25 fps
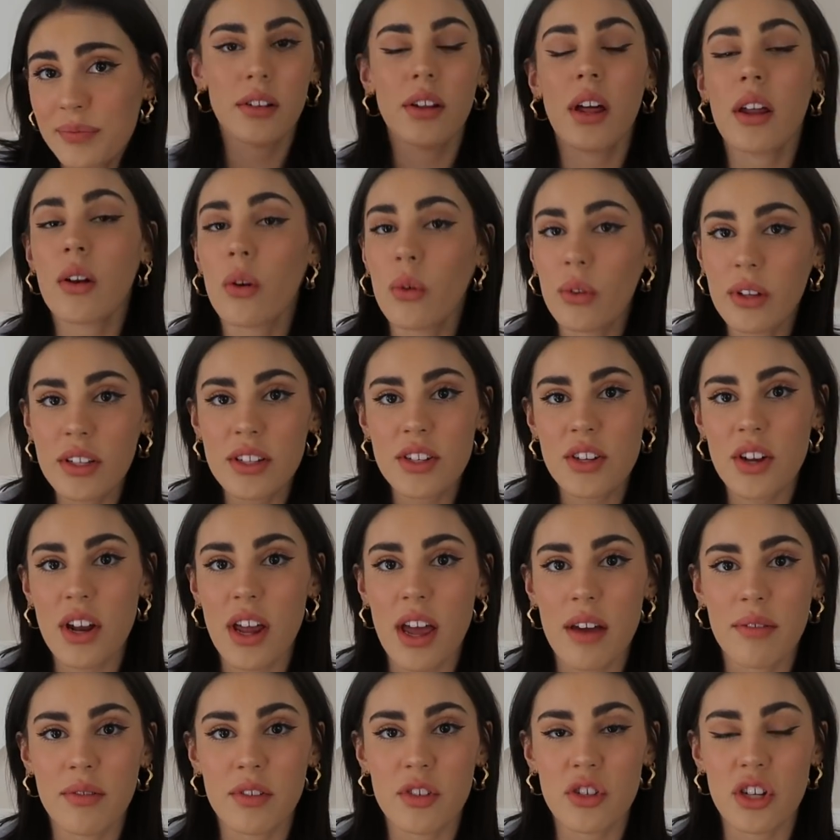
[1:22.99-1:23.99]
Not only did
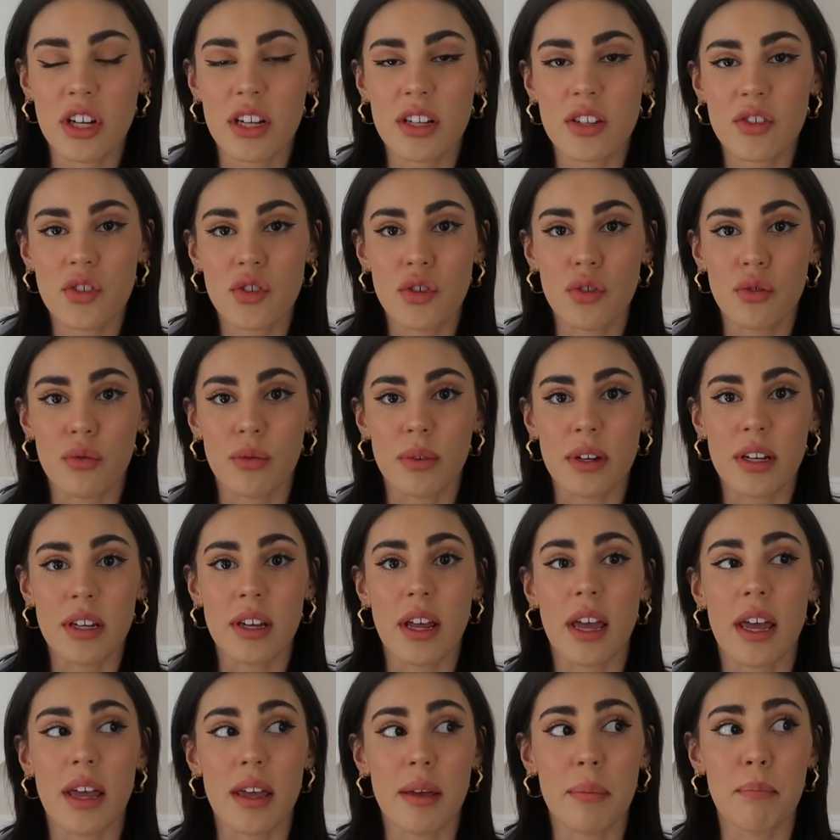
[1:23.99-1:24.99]
I have the chance to
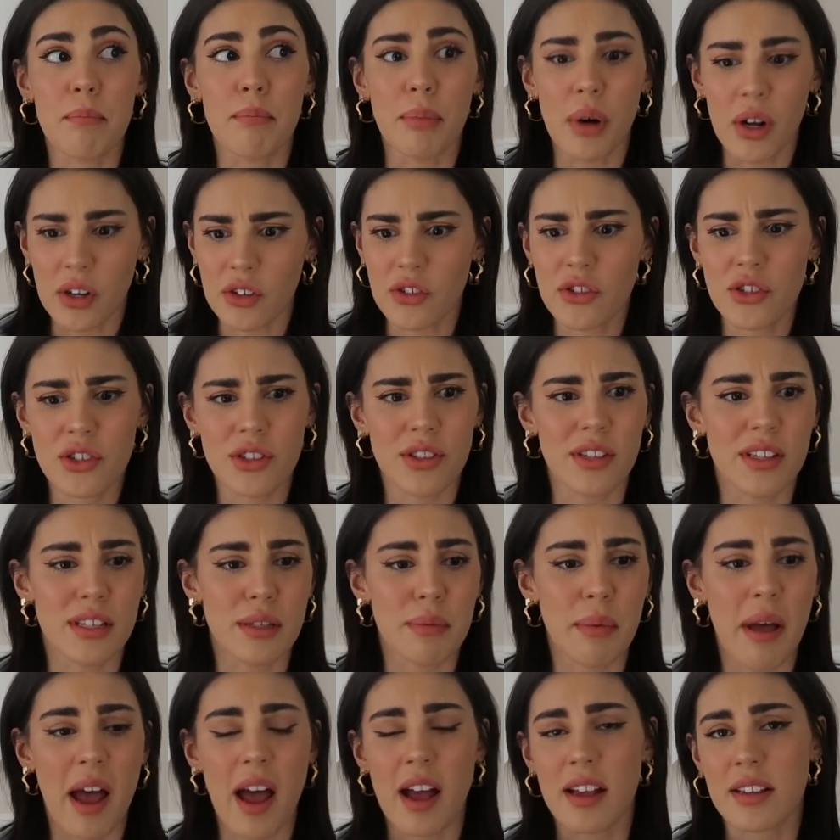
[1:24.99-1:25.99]
read a bunch
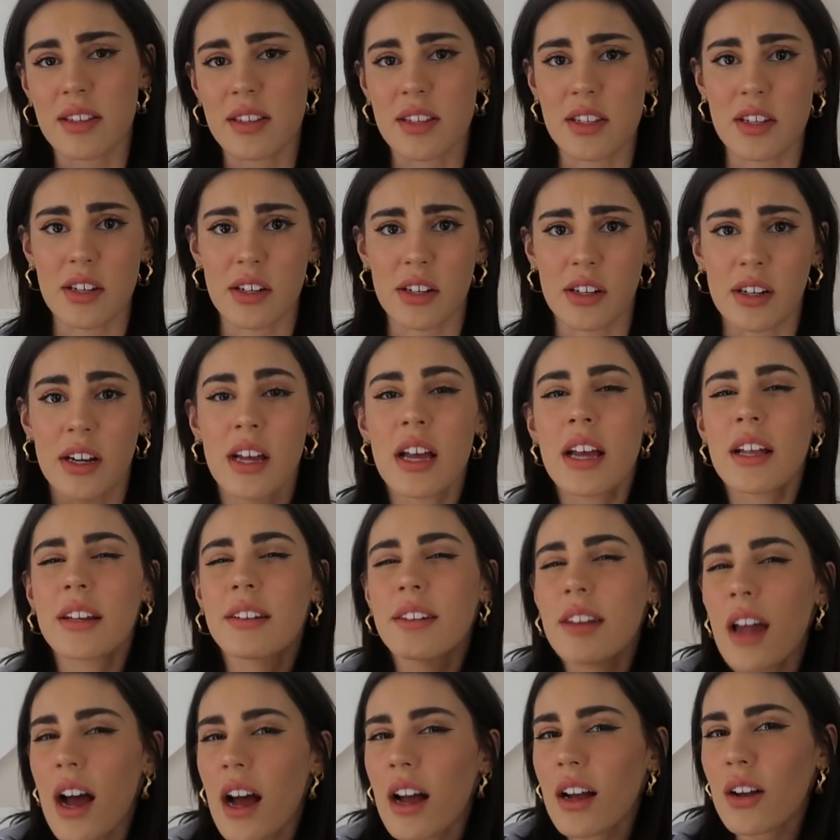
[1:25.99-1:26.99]
this past year,
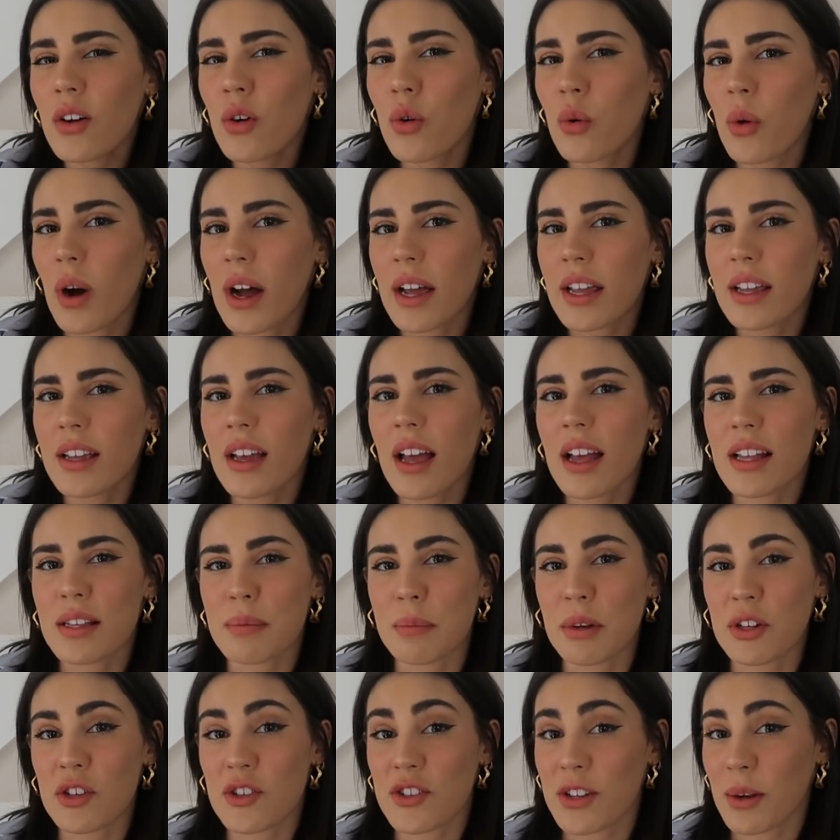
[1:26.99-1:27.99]
not quite
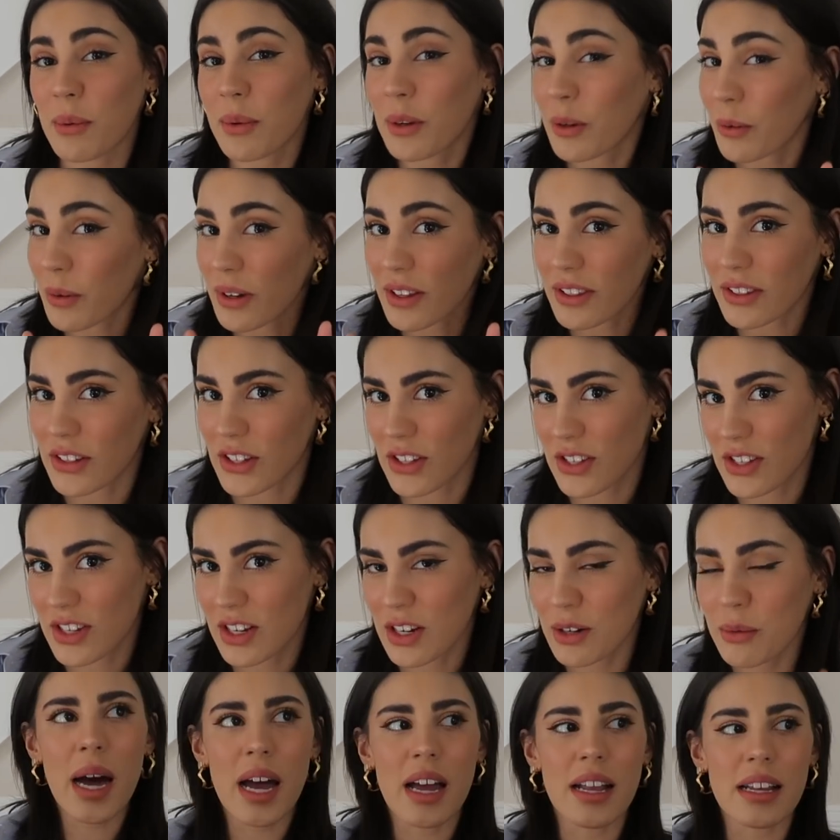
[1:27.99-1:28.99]
as much as I want to read this
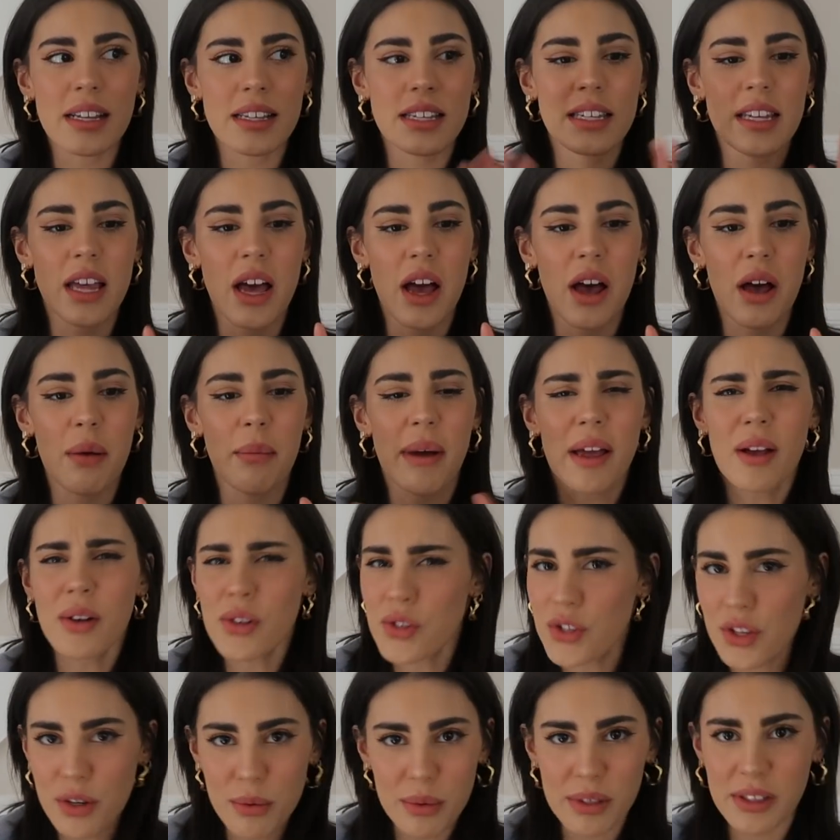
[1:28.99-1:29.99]
year, but I
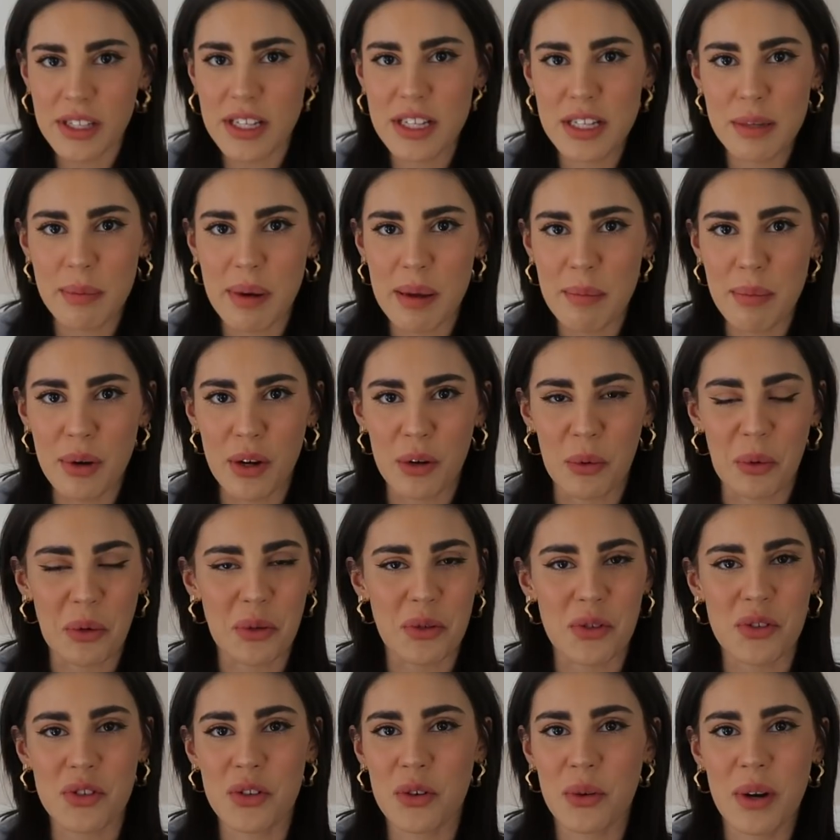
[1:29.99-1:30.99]
also released my book,
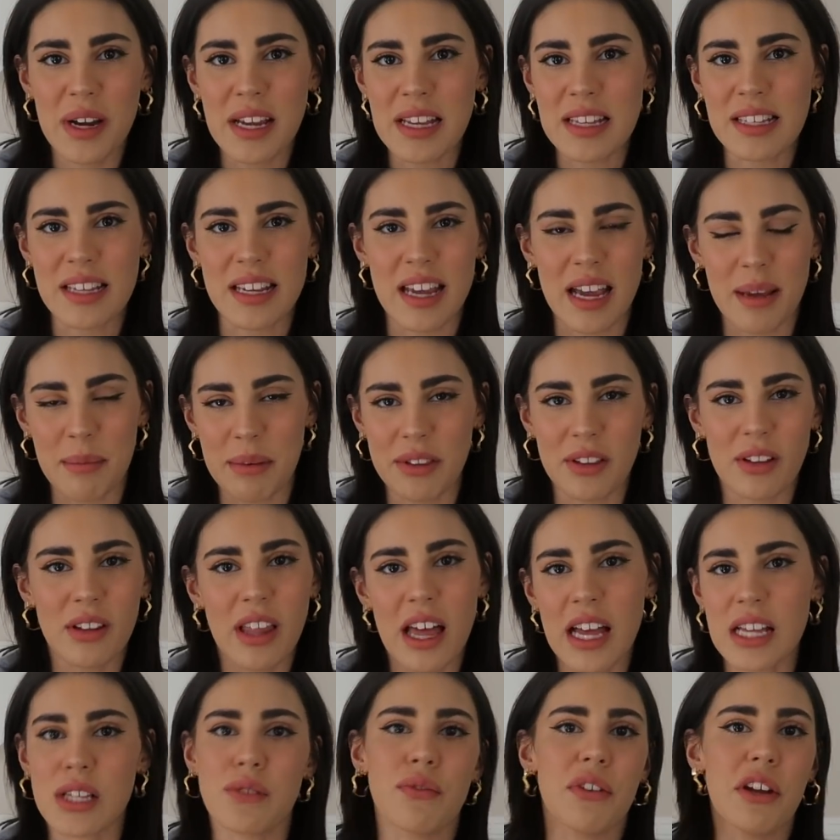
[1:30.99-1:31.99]
which was crazy. I mean, the
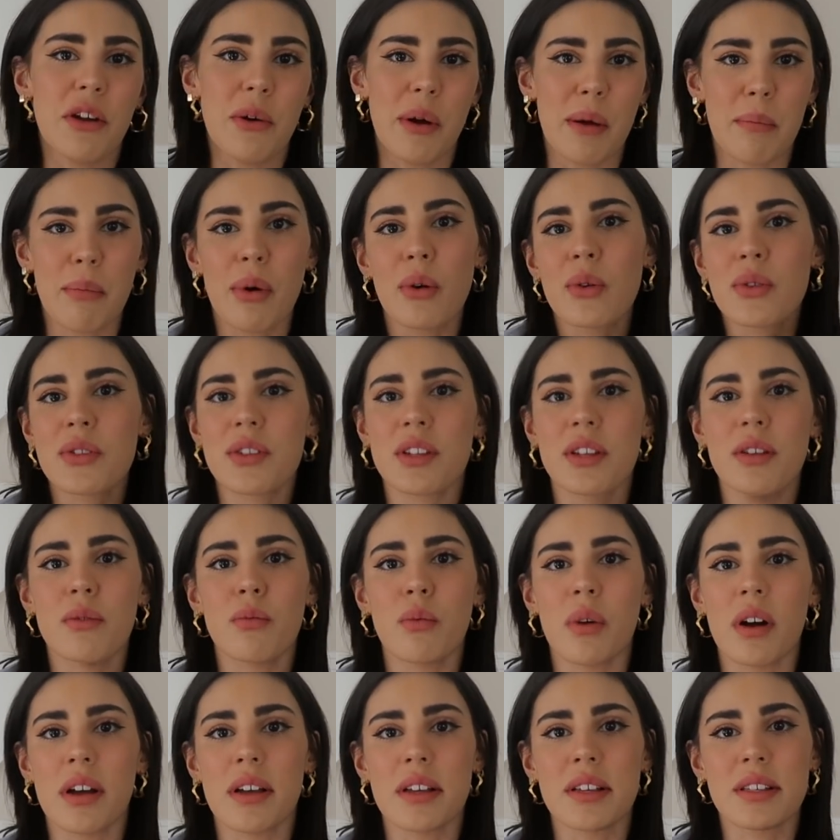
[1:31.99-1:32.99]
last video I
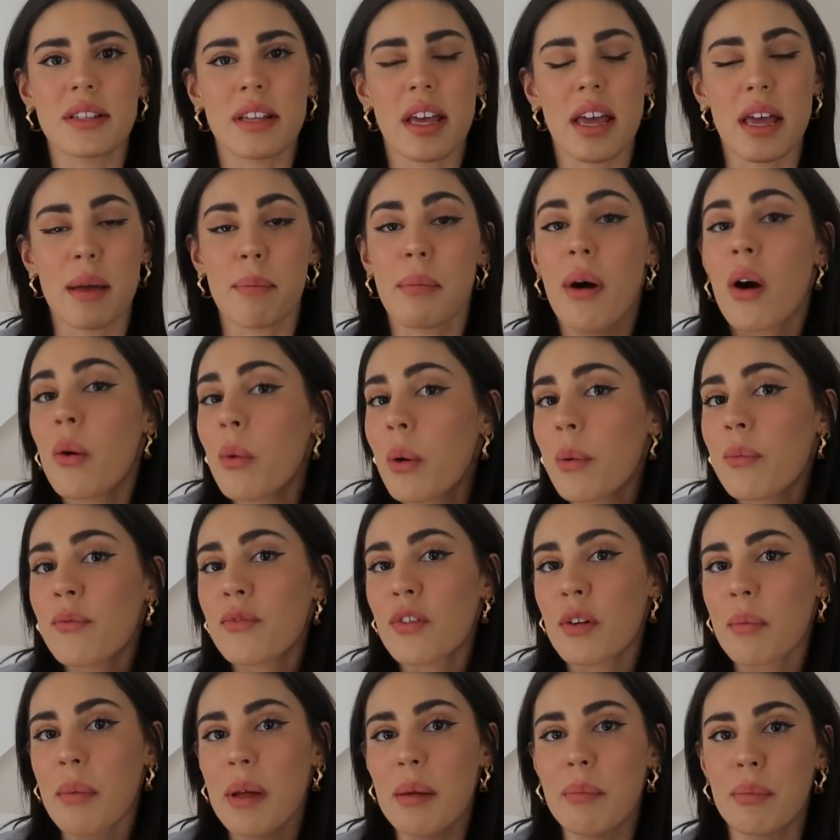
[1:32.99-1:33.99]
posted was a poem
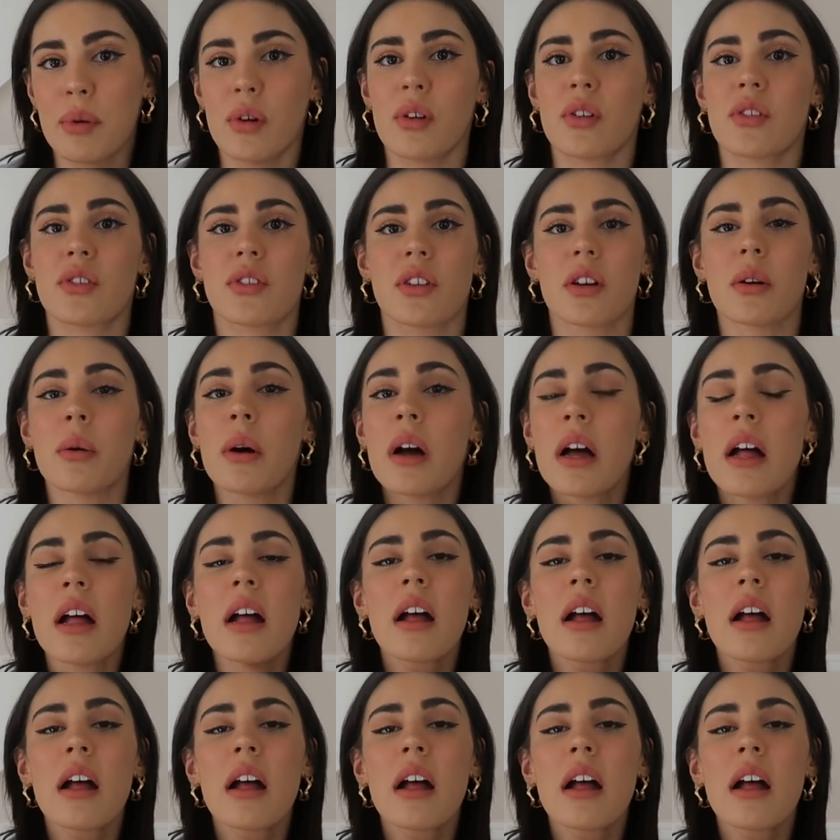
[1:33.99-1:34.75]
from my book, so